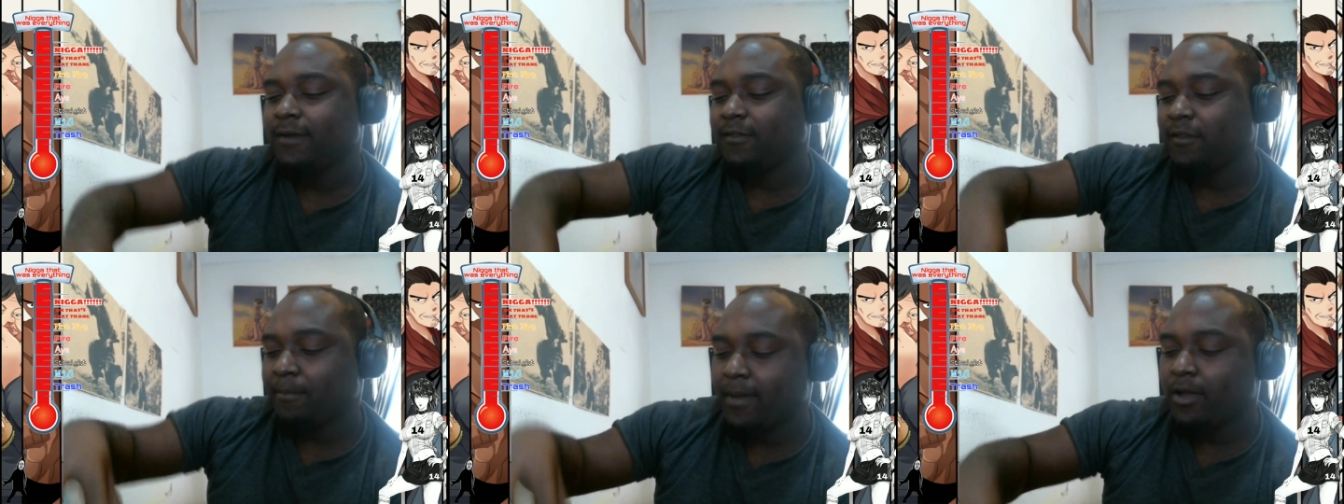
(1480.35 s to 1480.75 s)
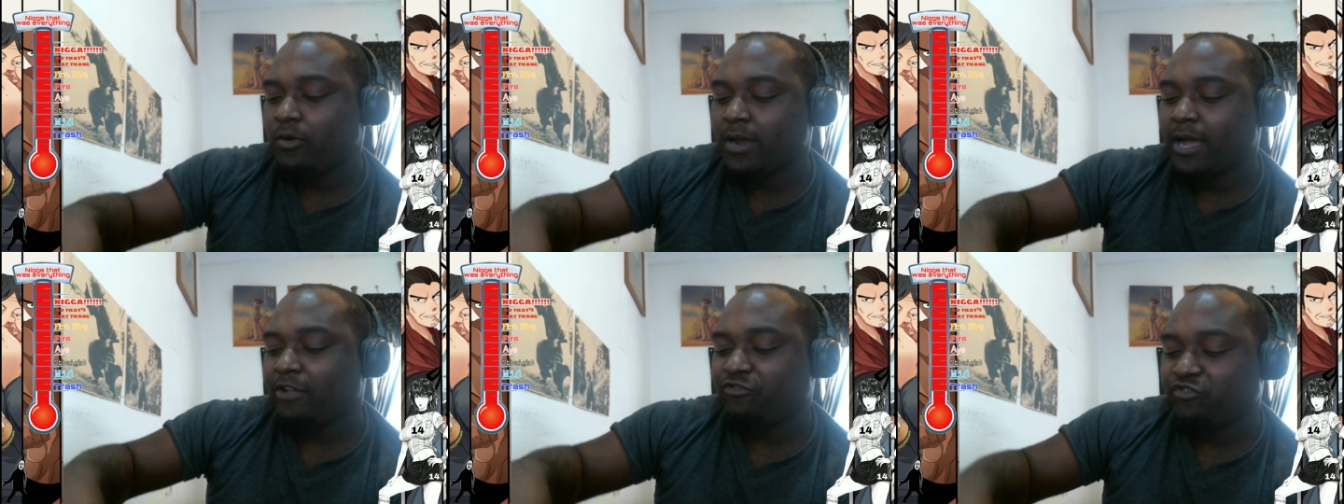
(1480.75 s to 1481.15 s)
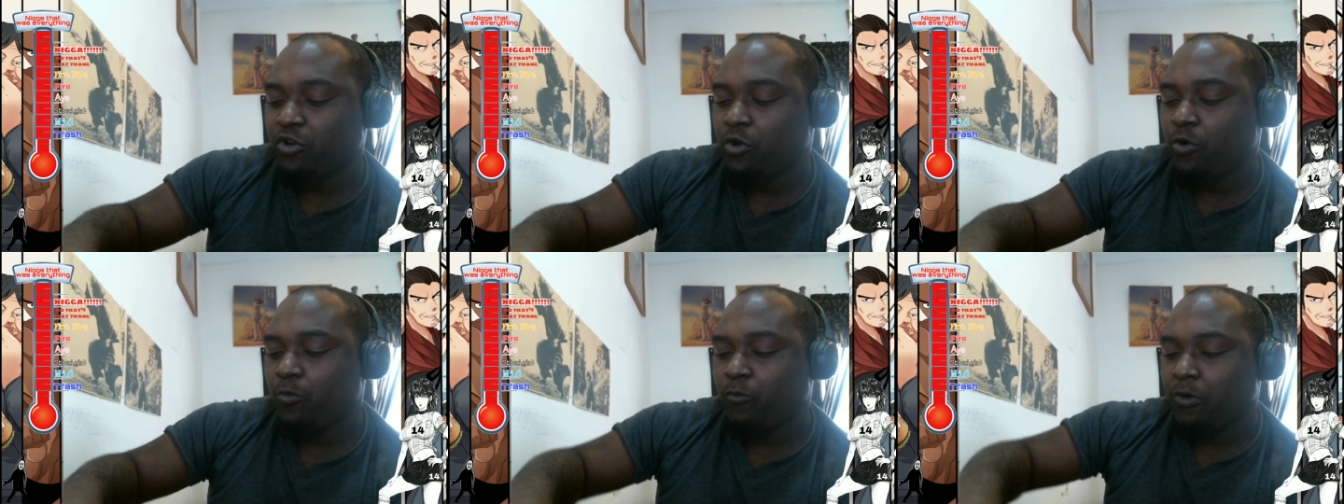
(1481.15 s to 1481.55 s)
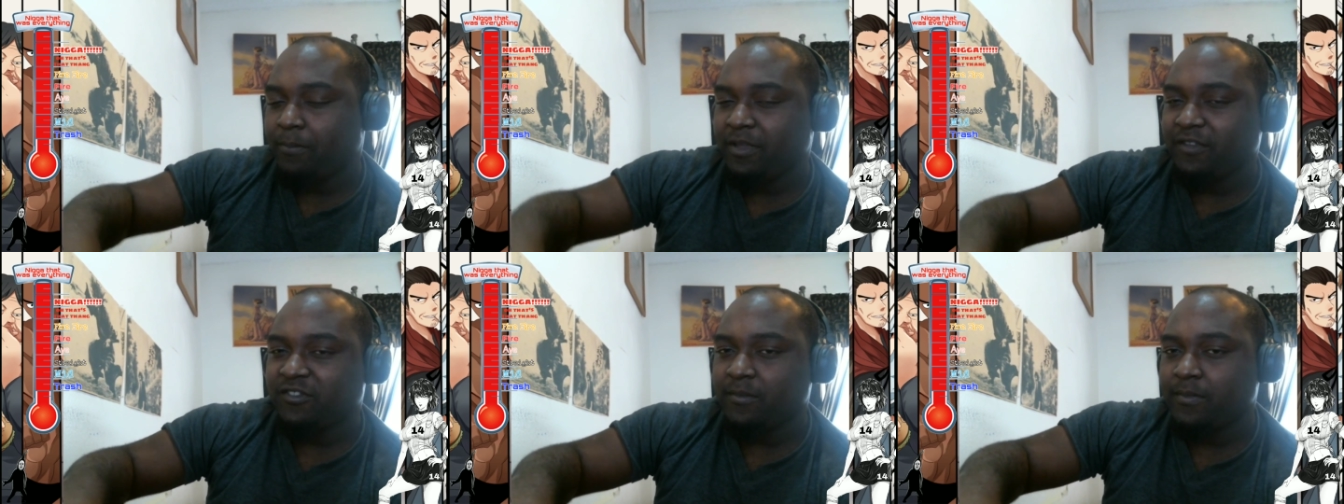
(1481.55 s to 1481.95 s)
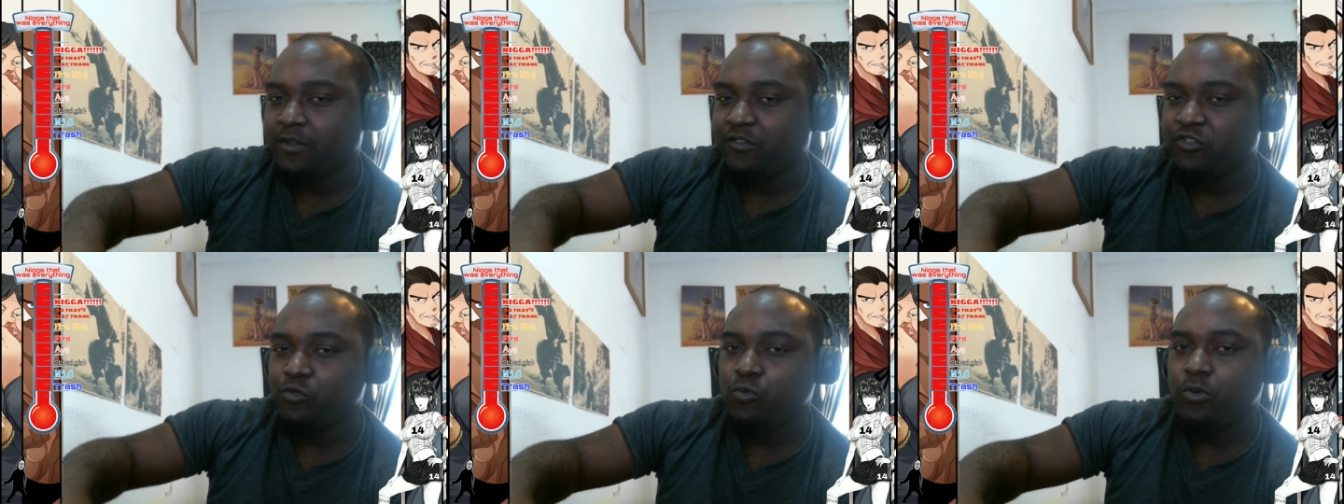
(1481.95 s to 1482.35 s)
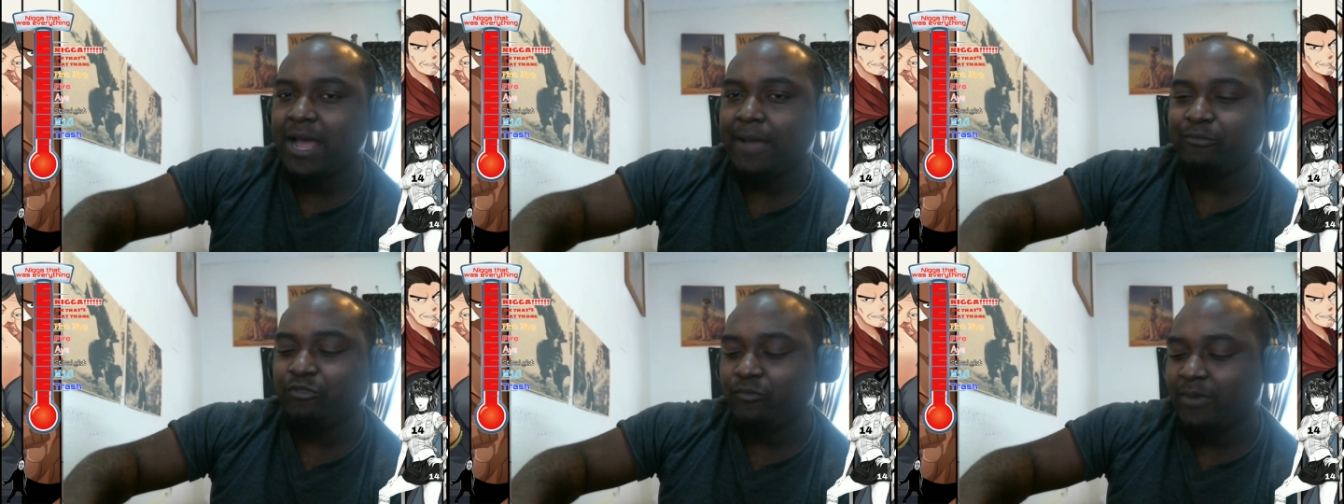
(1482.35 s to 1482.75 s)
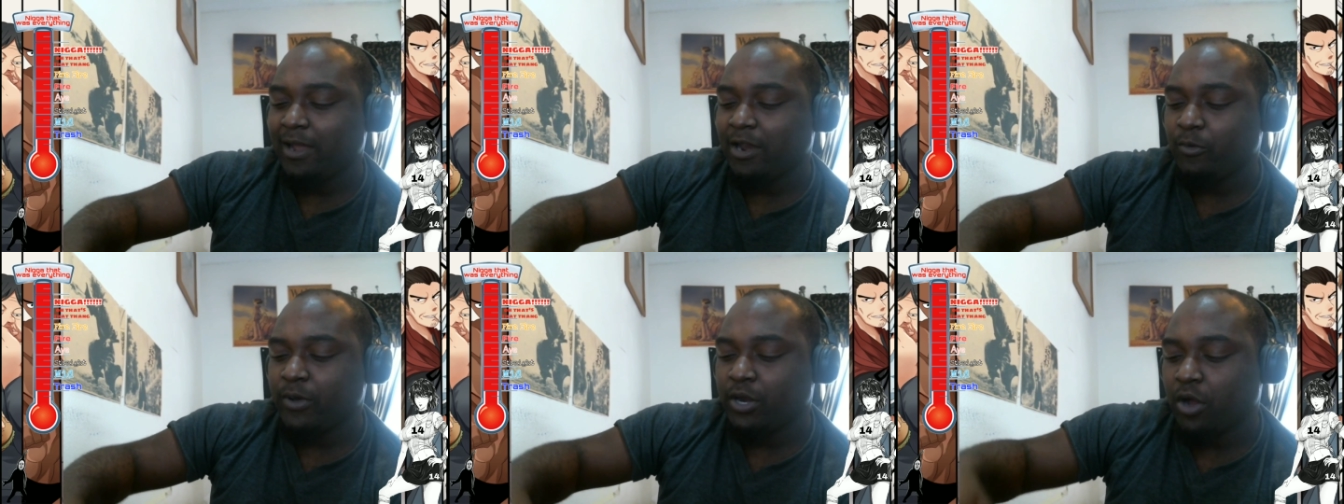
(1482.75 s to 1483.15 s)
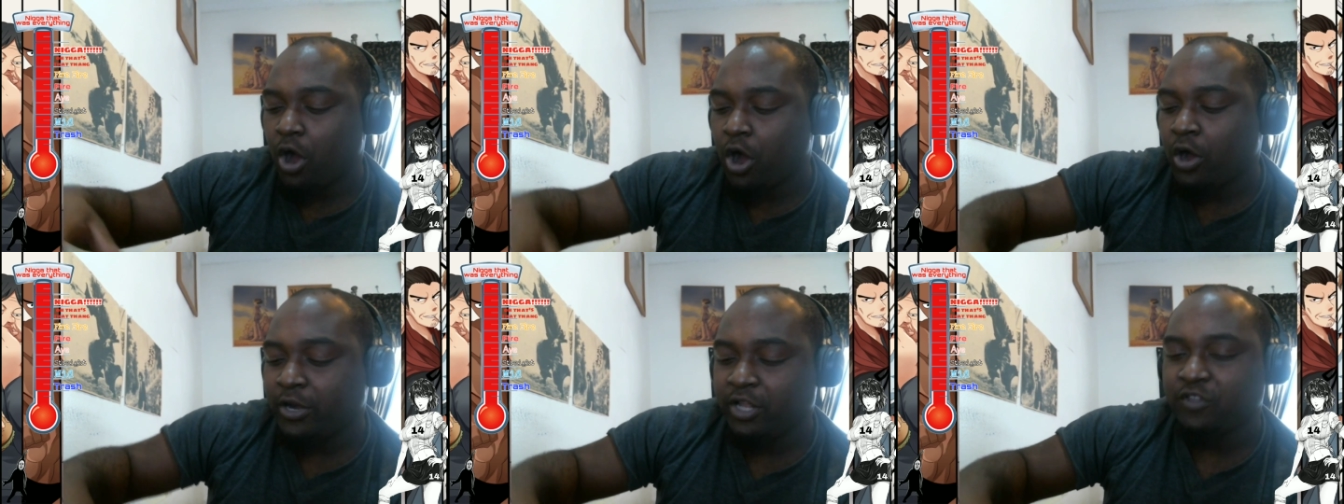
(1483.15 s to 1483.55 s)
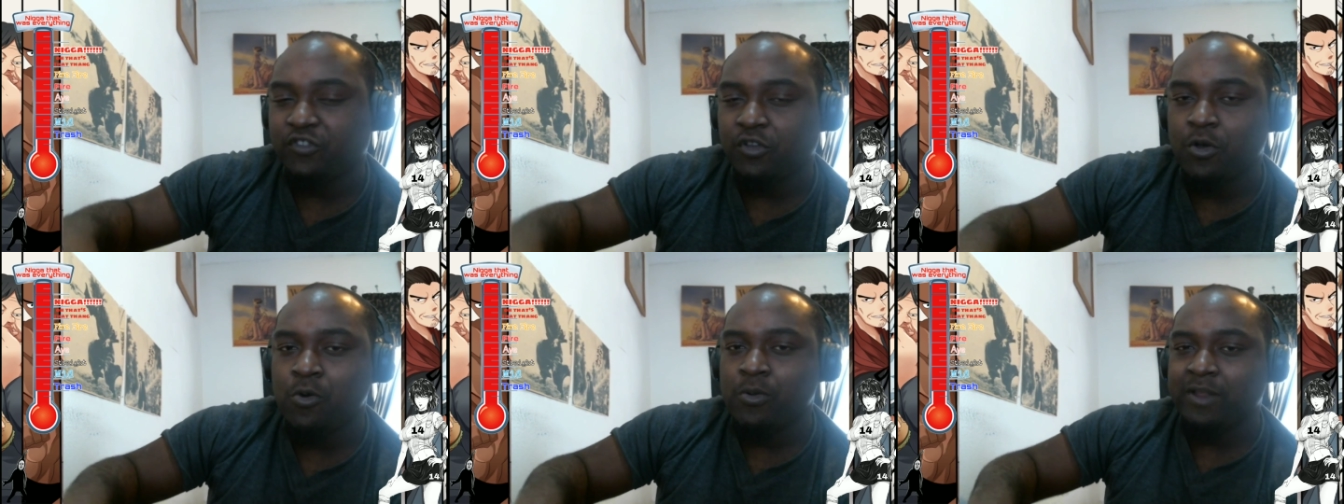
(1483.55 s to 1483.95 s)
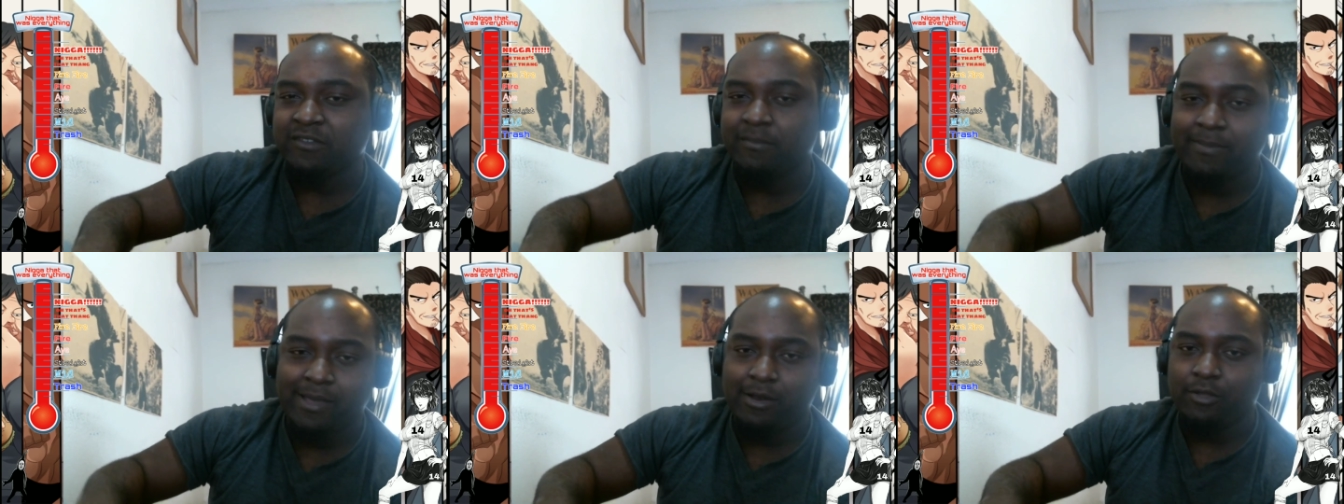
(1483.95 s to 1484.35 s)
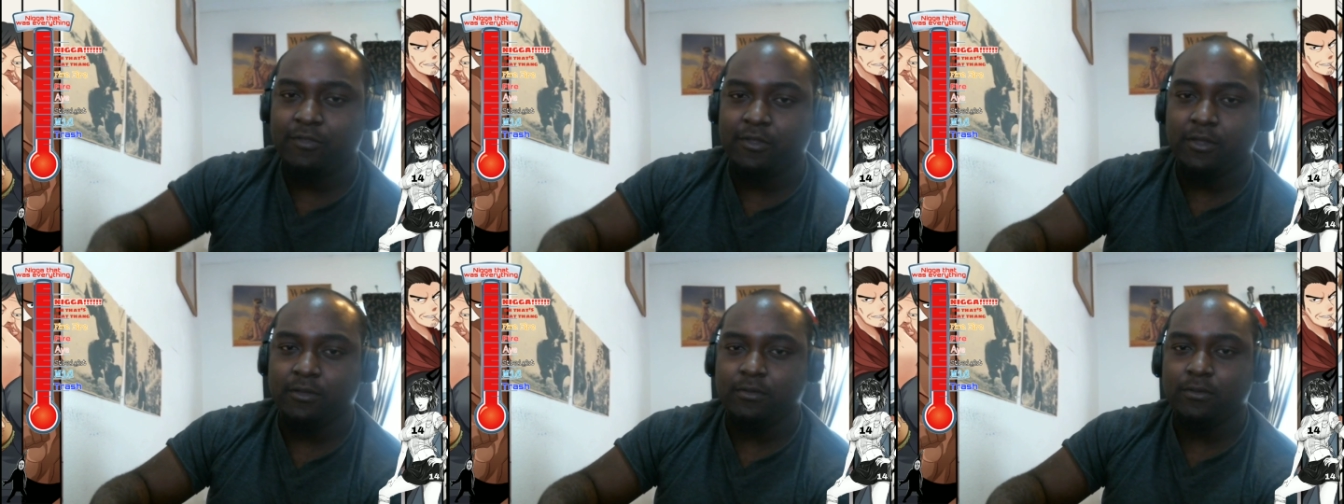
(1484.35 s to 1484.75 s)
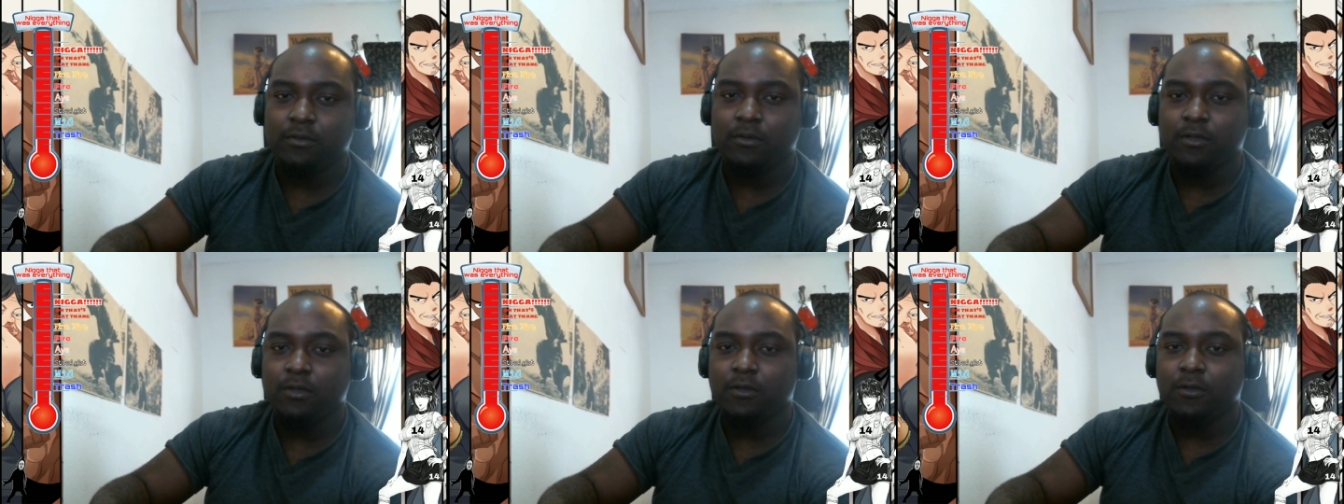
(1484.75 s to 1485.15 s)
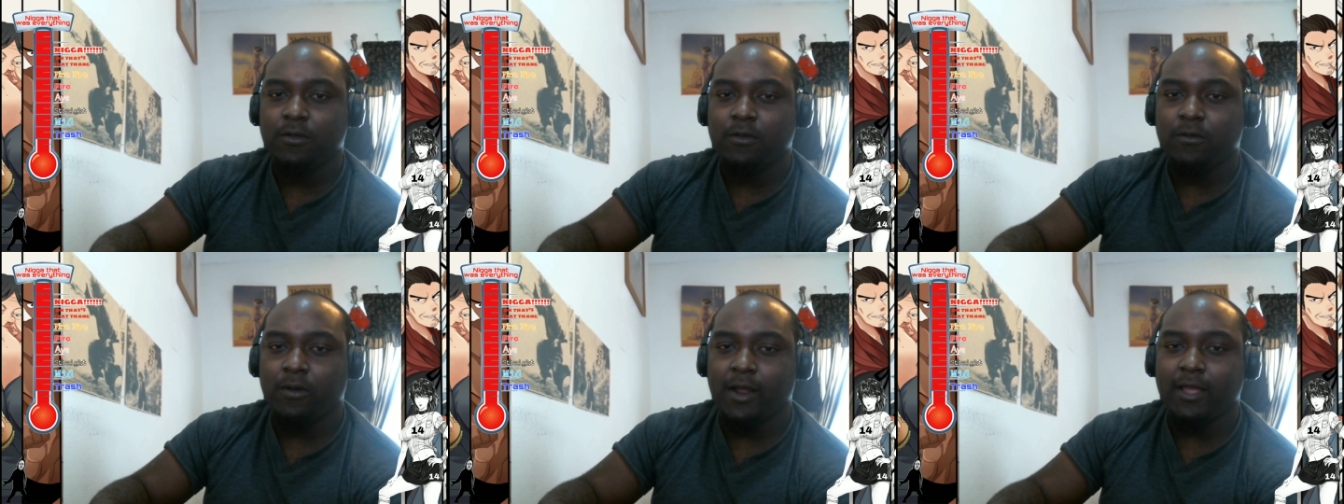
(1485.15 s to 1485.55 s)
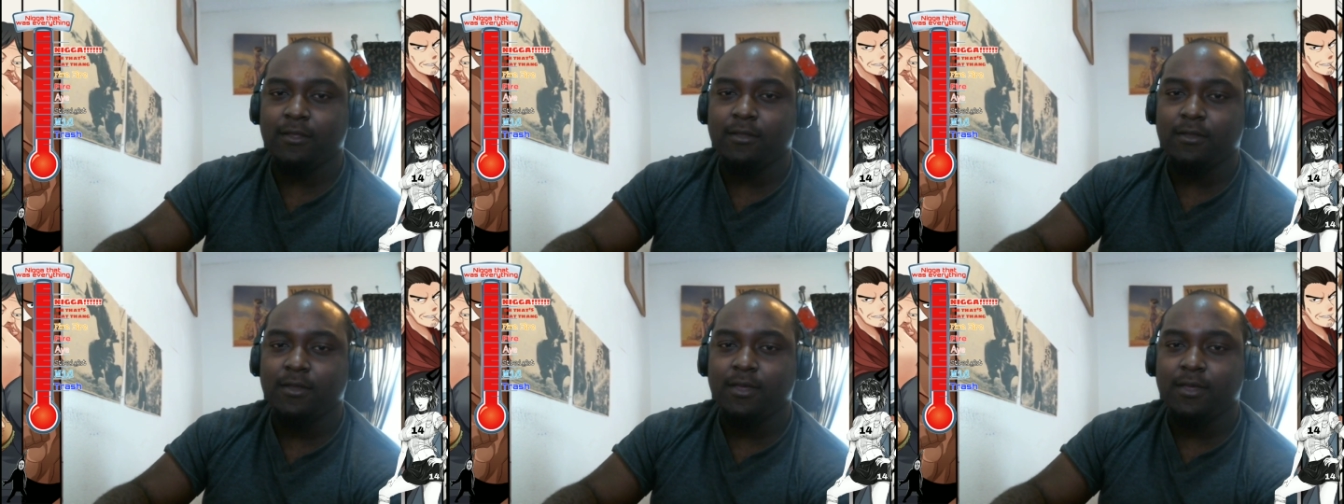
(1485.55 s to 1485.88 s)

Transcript: The Metal Knight drone would be something that you would have to evaluate on its own as a battle thing, right?